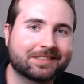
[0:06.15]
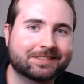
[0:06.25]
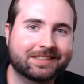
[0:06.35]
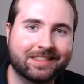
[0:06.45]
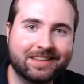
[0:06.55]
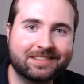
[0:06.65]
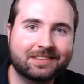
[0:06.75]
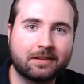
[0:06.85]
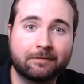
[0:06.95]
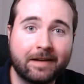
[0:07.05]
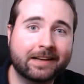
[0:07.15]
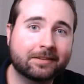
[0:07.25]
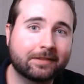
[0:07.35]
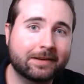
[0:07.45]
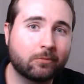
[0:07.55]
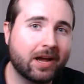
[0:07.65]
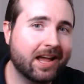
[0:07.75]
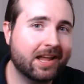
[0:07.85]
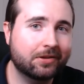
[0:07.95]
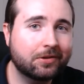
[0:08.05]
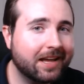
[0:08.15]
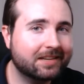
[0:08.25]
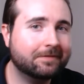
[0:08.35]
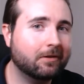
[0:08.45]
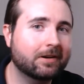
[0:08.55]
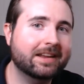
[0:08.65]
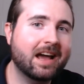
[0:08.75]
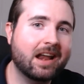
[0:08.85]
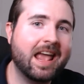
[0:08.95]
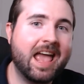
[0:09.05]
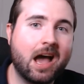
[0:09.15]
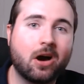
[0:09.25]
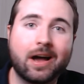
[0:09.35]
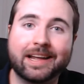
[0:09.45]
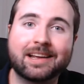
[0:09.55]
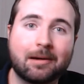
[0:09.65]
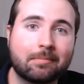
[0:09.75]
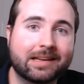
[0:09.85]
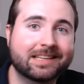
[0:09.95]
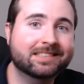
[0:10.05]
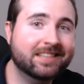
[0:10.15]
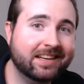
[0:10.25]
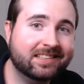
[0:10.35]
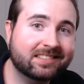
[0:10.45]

This is effectively where you get to find out how a company ticks.